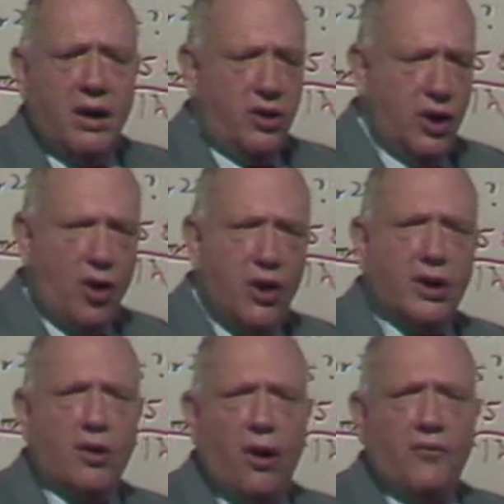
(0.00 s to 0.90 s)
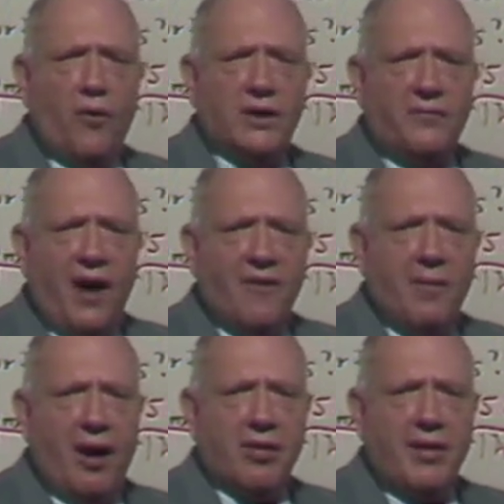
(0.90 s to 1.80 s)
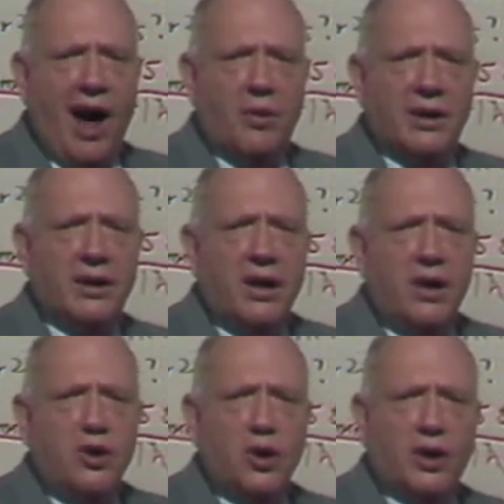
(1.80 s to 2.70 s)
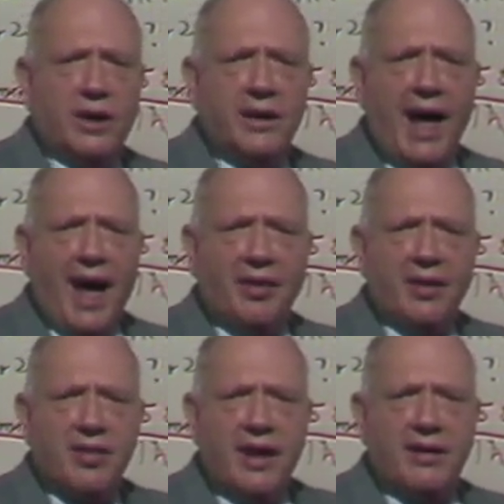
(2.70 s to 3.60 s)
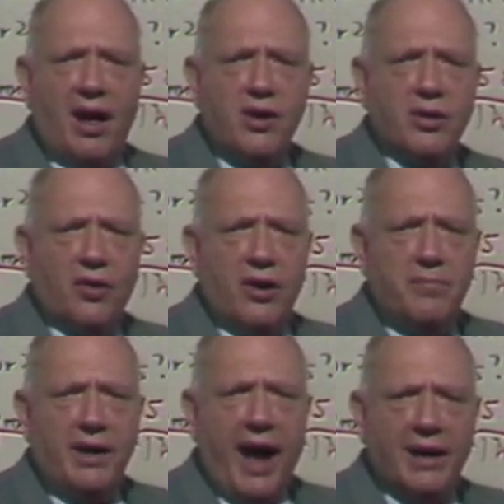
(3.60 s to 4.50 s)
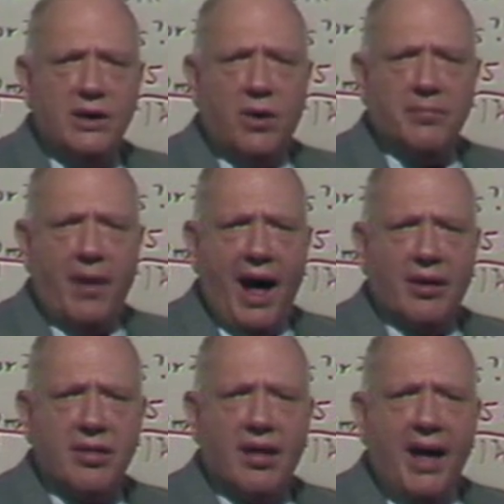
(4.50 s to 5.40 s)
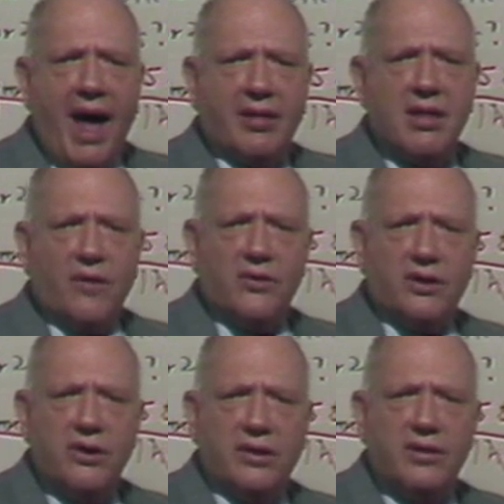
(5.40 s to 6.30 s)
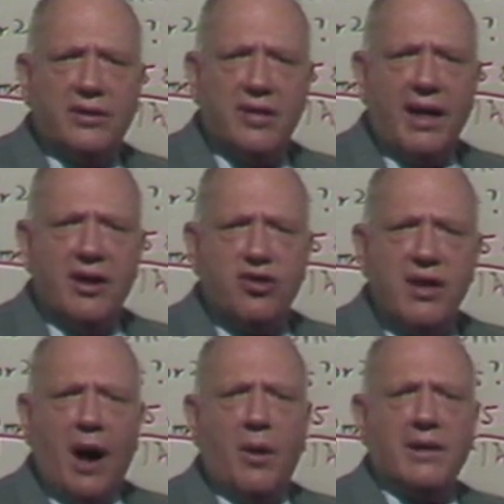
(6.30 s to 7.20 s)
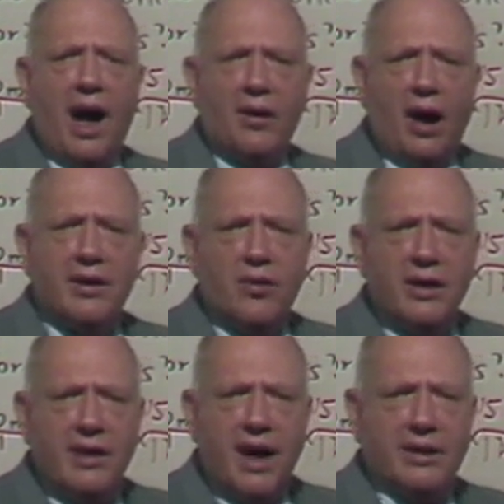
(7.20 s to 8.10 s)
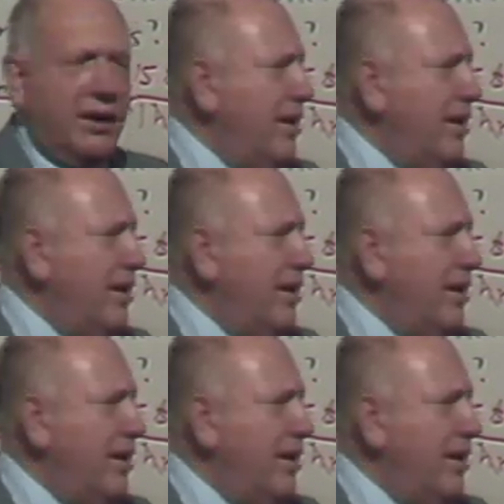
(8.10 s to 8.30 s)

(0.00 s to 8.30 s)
You know you can go 45 miles an hour. You look at the atlas, they tell you it's going to be 81 miles. Has it ever occurred to you to say, gee, I wonder how long it's going to take?